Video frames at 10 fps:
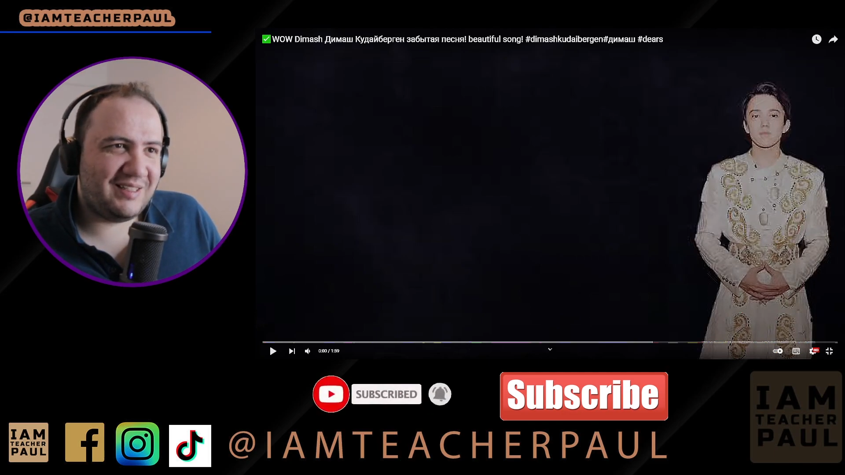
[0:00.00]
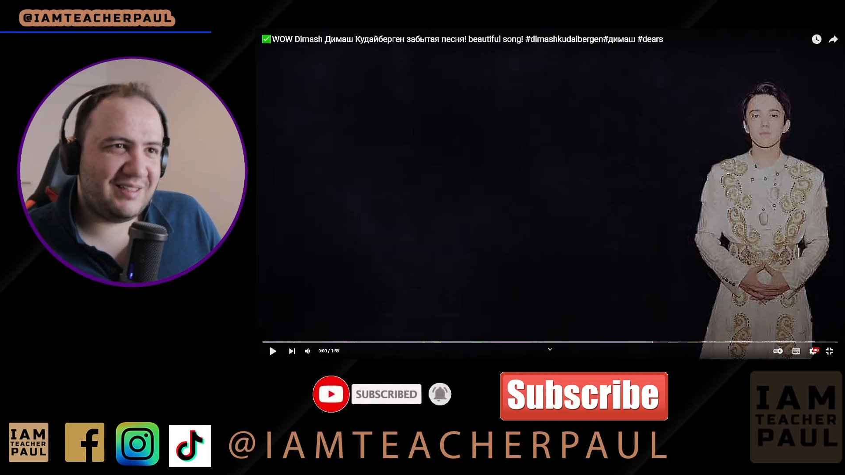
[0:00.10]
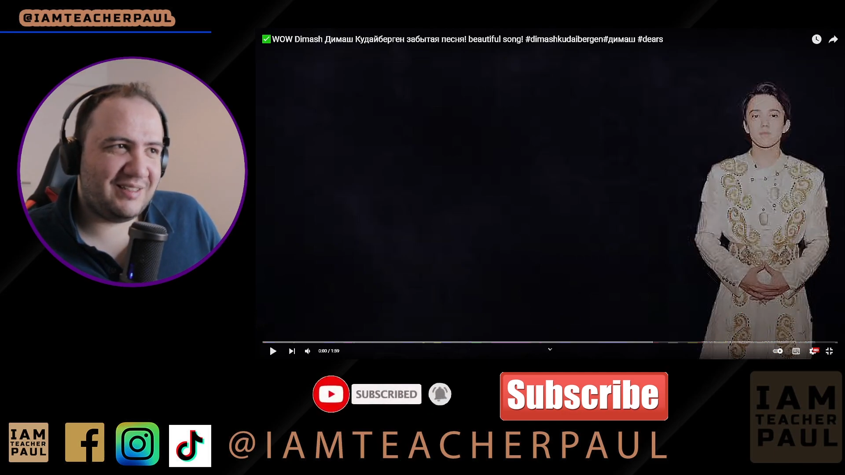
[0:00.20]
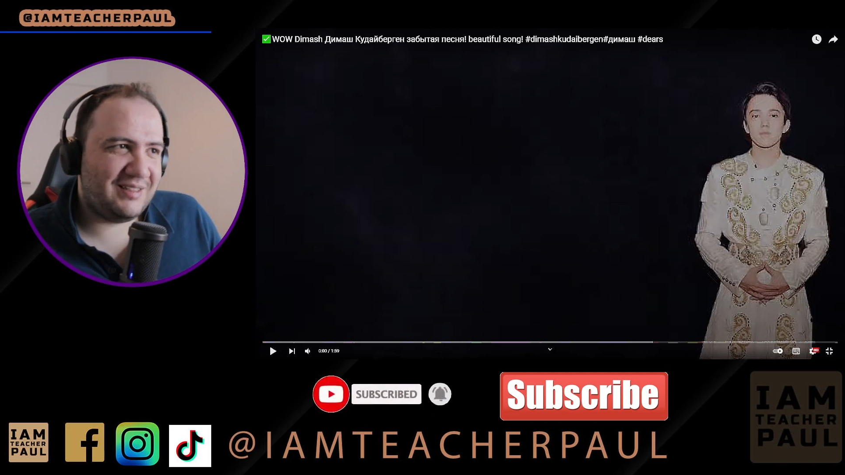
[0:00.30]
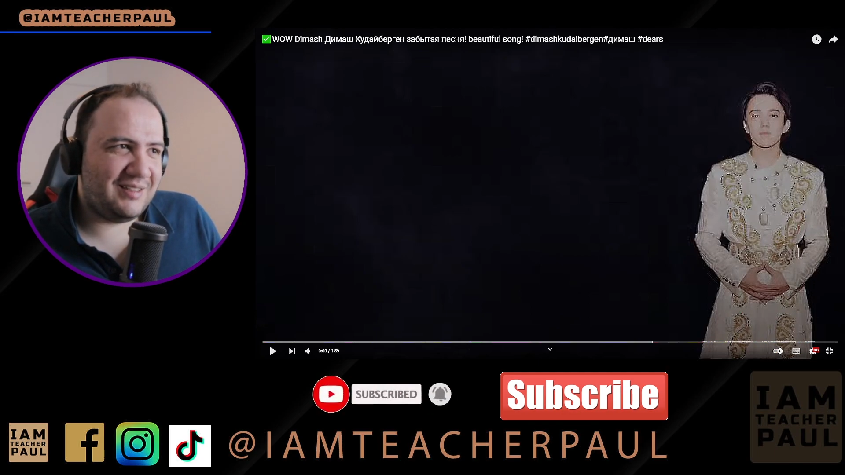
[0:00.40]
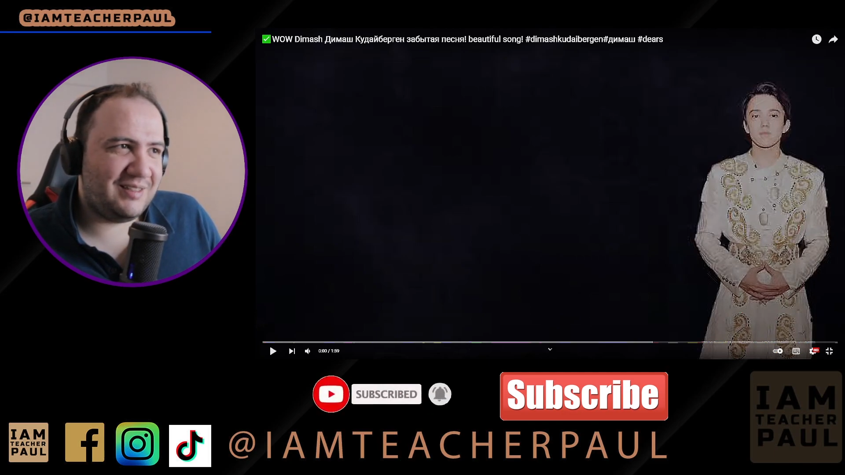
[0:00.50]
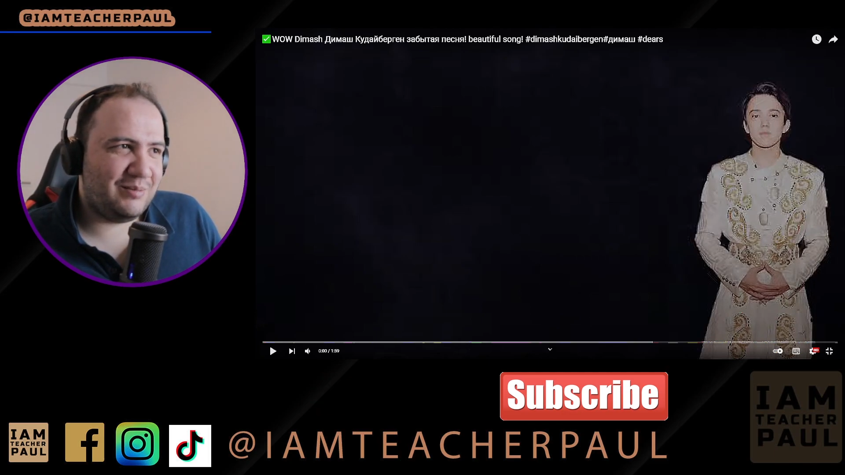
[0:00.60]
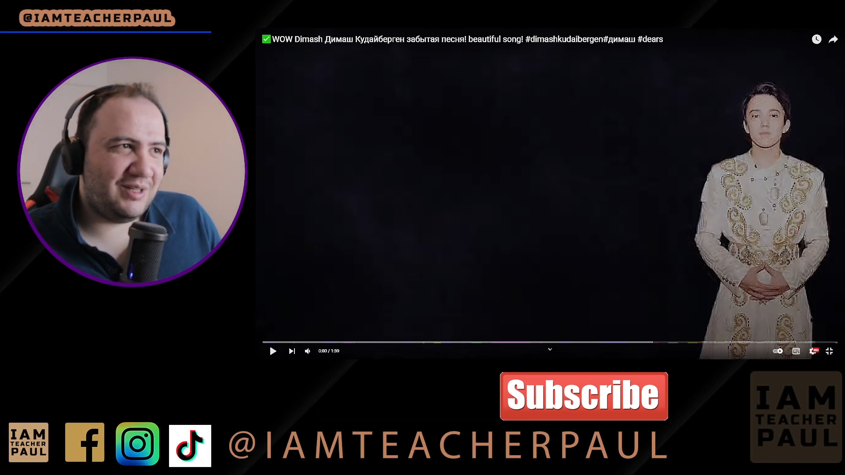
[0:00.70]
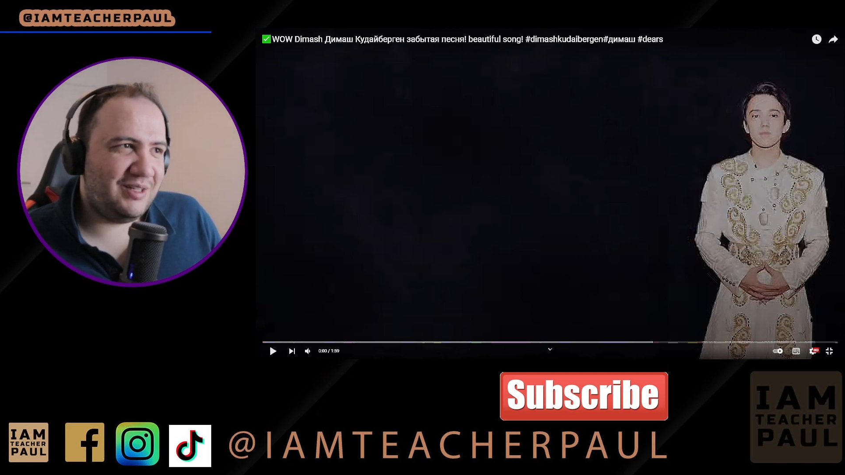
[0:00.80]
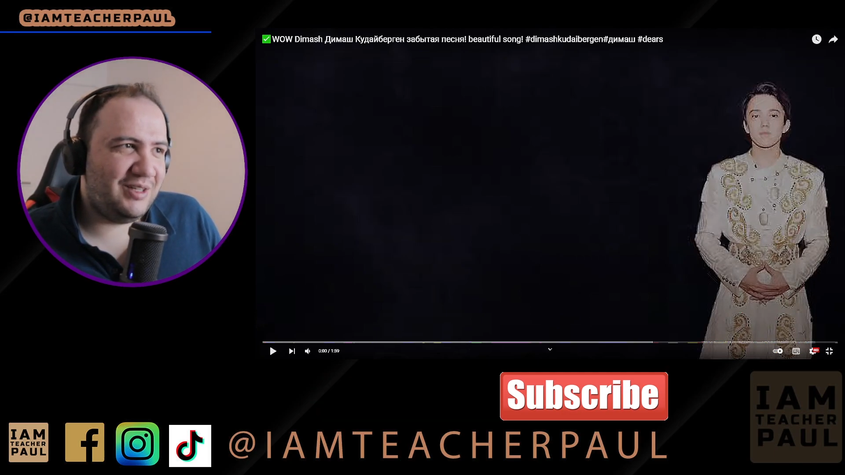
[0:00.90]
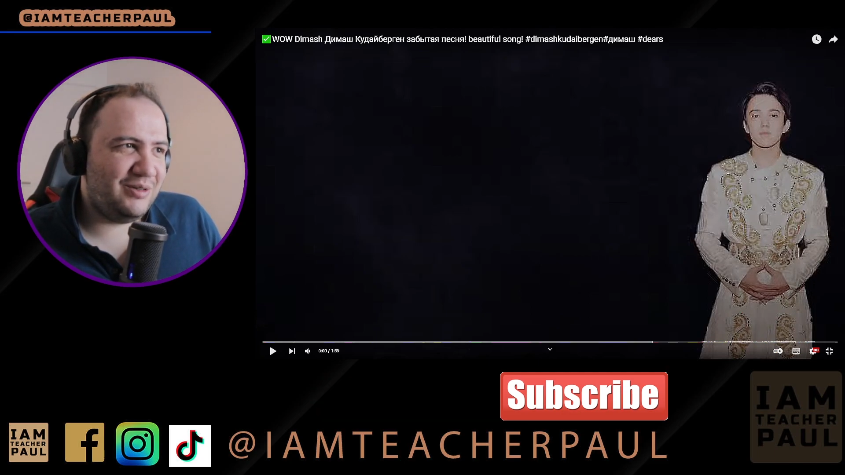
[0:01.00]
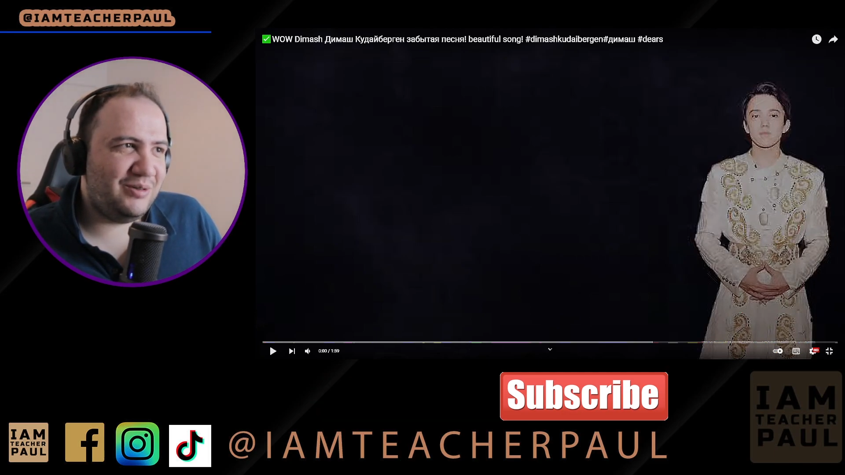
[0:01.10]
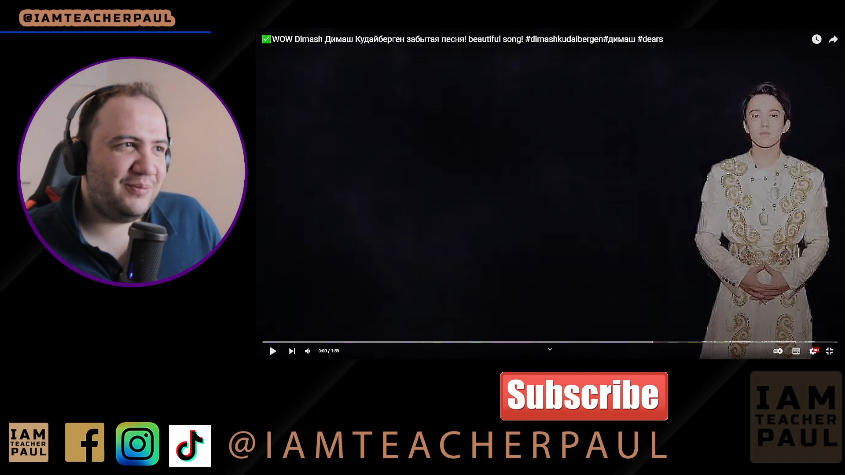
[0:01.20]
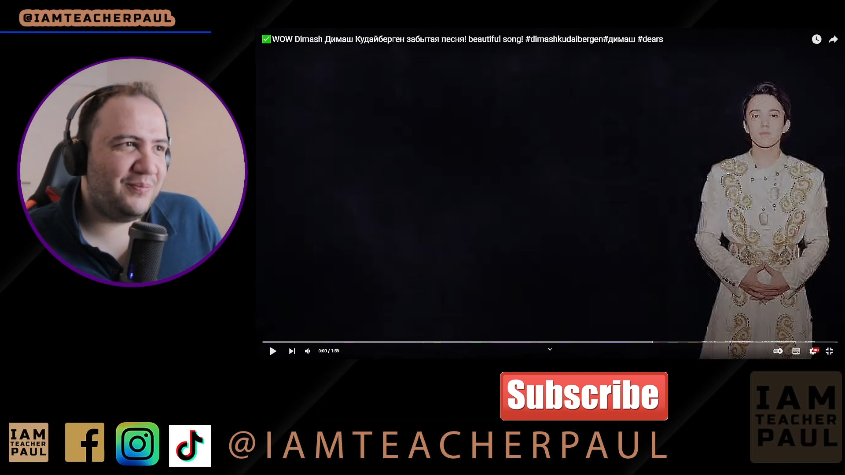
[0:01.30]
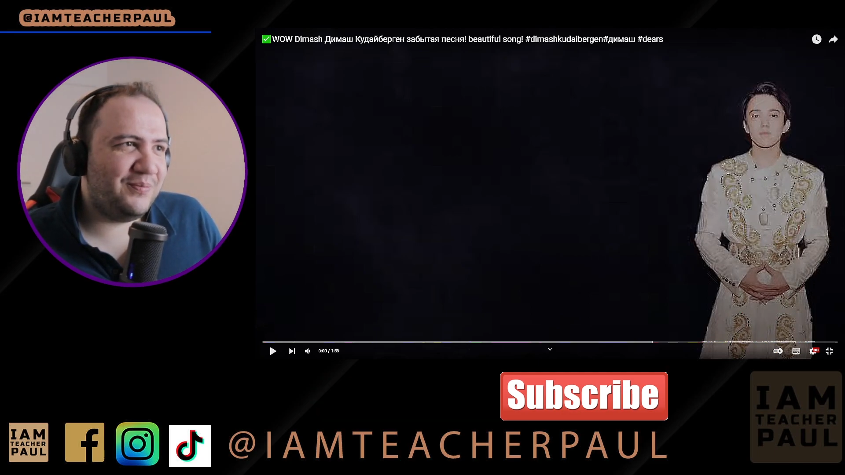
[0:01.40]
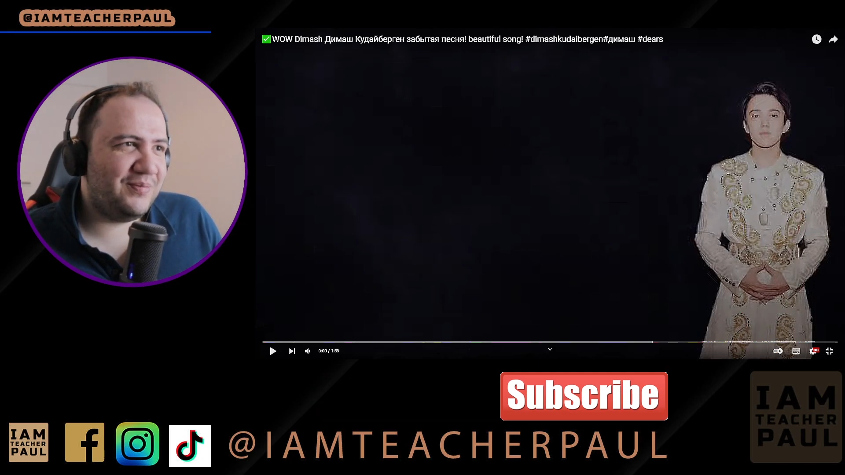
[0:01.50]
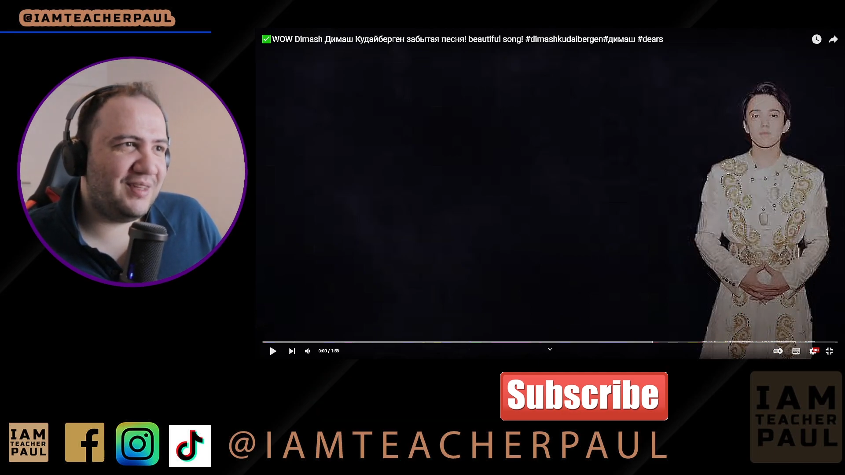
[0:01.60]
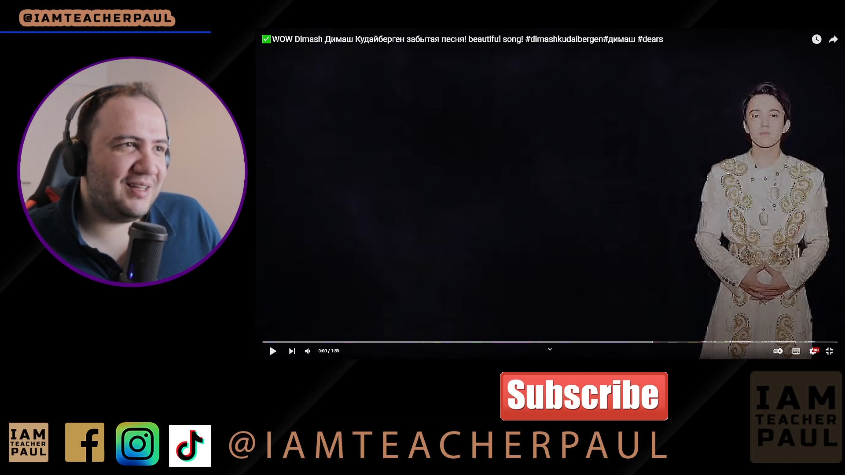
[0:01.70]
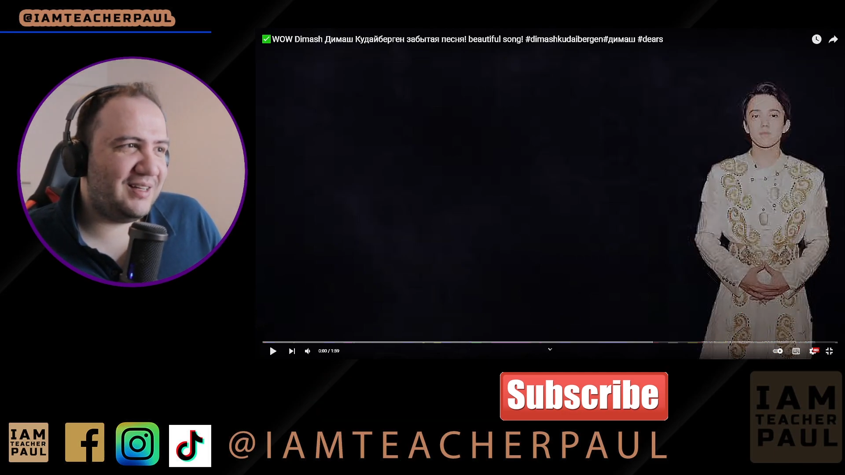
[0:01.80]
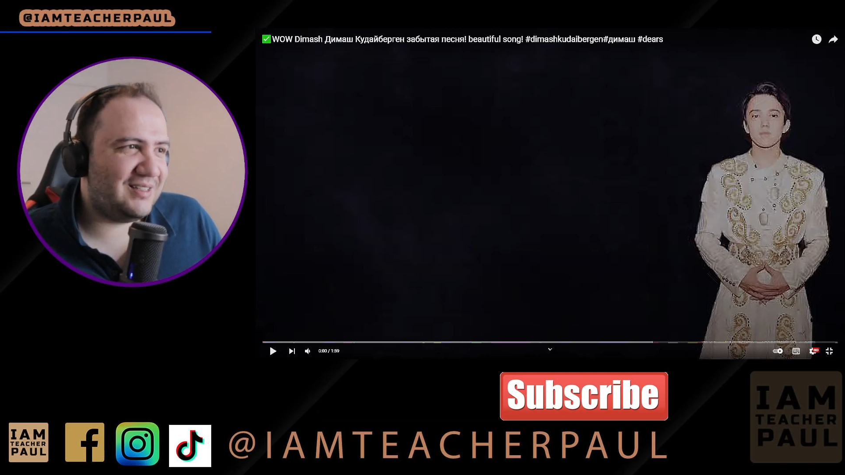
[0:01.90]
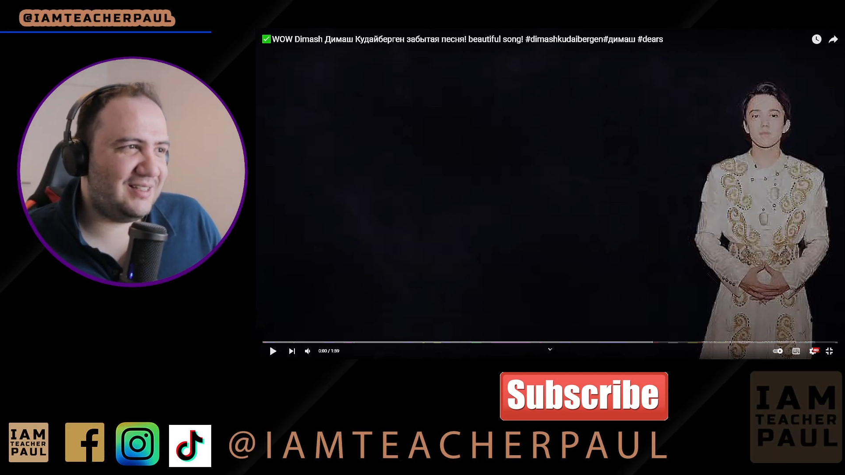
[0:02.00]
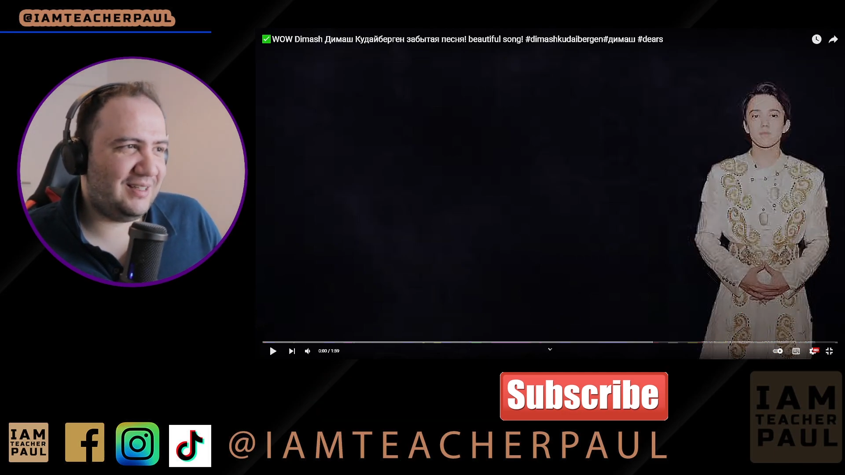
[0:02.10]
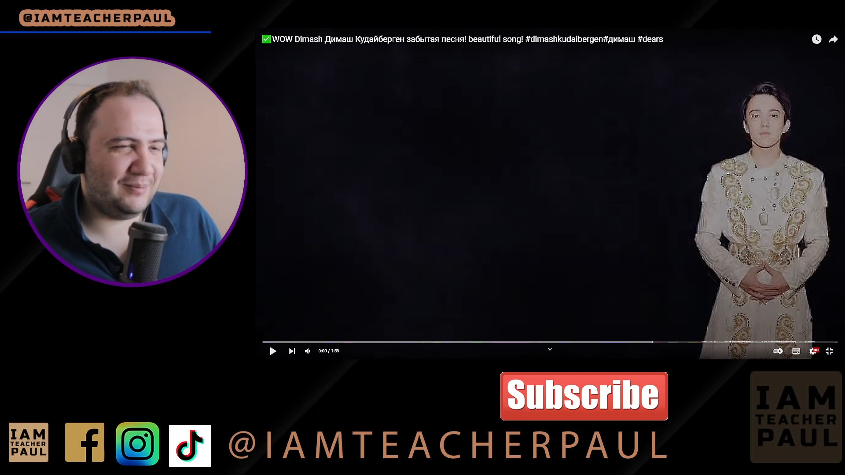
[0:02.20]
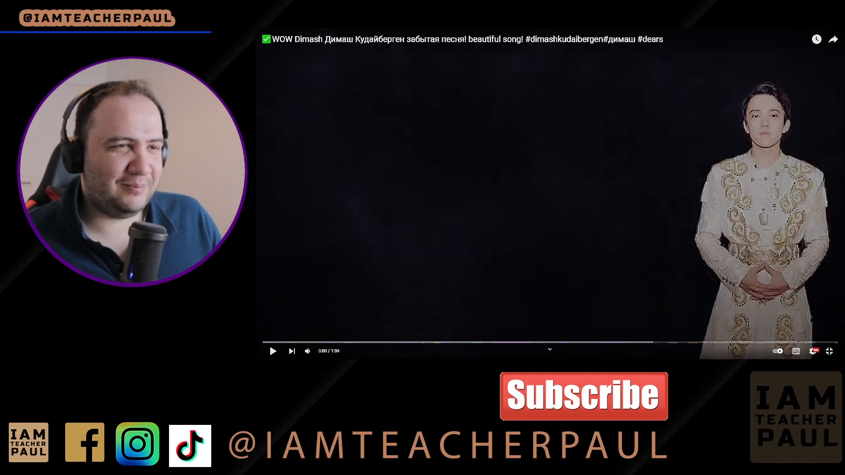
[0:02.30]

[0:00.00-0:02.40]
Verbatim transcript: Is this something new? Let's see.